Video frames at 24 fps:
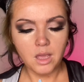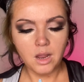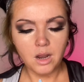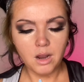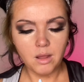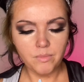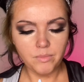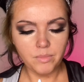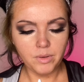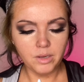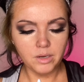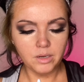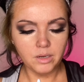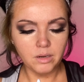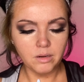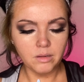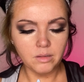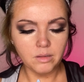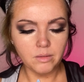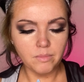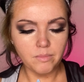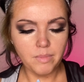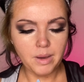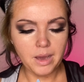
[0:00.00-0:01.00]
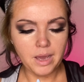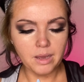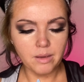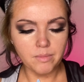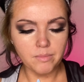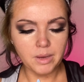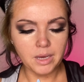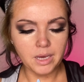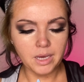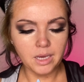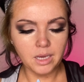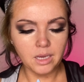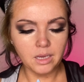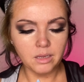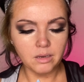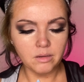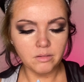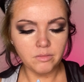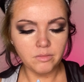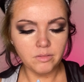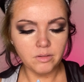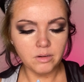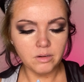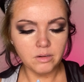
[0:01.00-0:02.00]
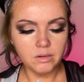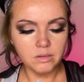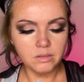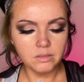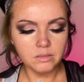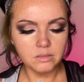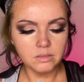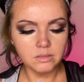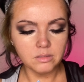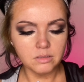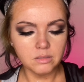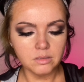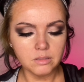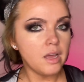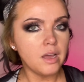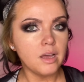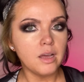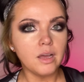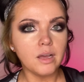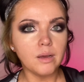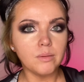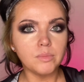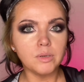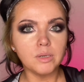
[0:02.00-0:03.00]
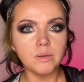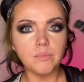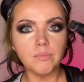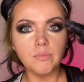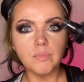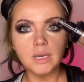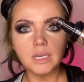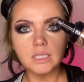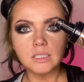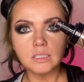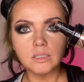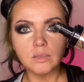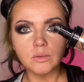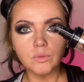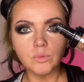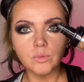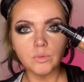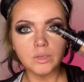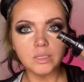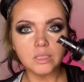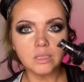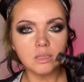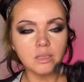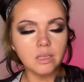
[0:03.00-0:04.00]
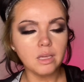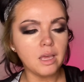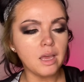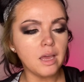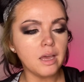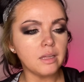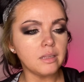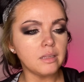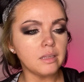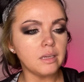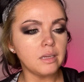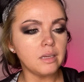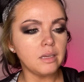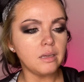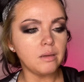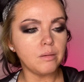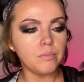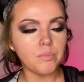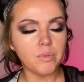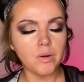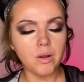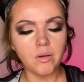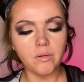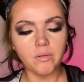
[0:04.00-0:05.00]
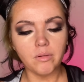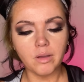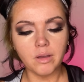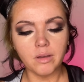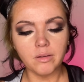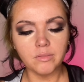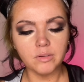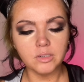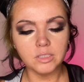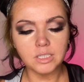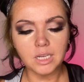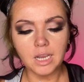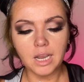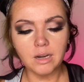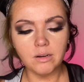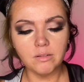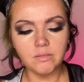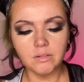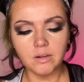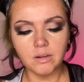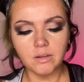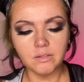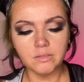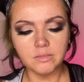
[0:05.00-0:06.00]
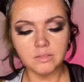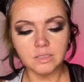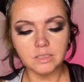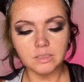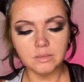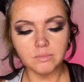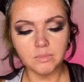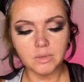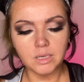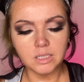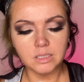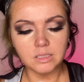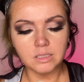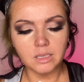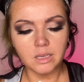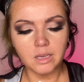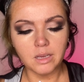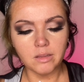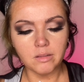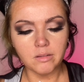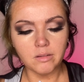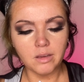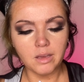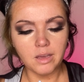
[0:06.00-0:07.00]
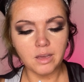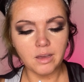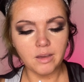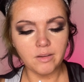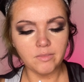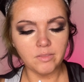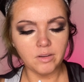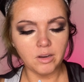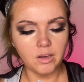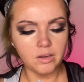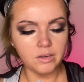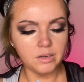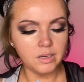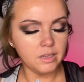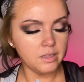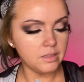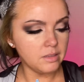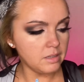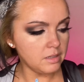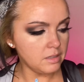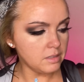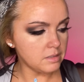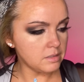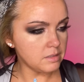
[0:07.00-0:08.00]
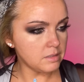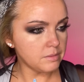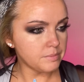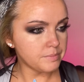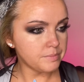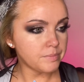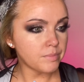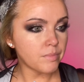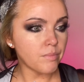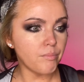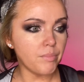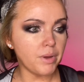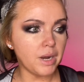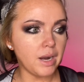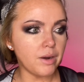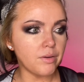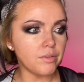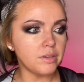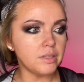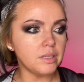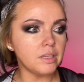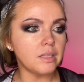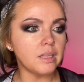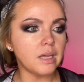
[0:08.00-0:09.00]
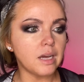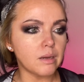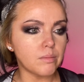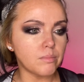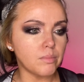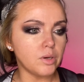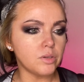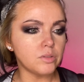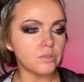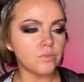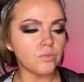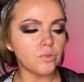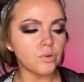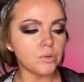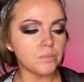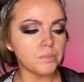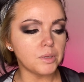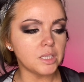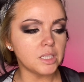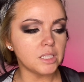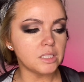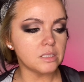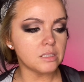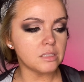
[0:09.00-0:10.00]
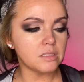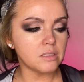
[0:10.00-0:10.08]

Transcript: I'm putting it on the back of my hand first. I'm gonna mix it with the LA Pro Coverage. I don't know if these mix together yet. I've not done this, but I really like both formulas,